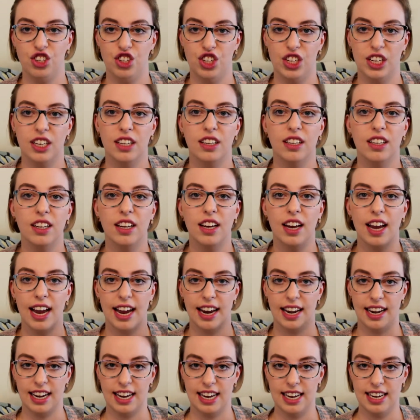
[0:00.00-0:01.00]
chill
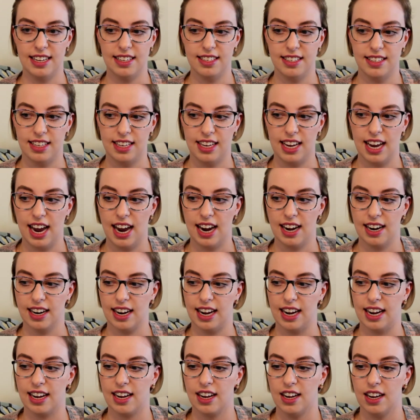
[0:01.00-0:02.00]
and easy and
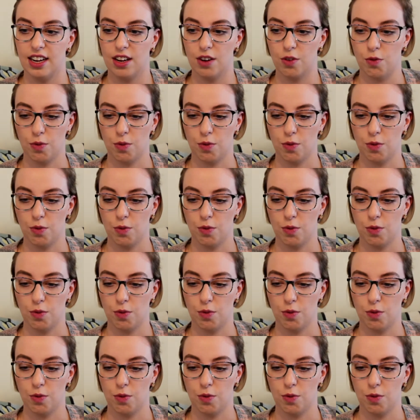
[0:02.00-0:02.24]
like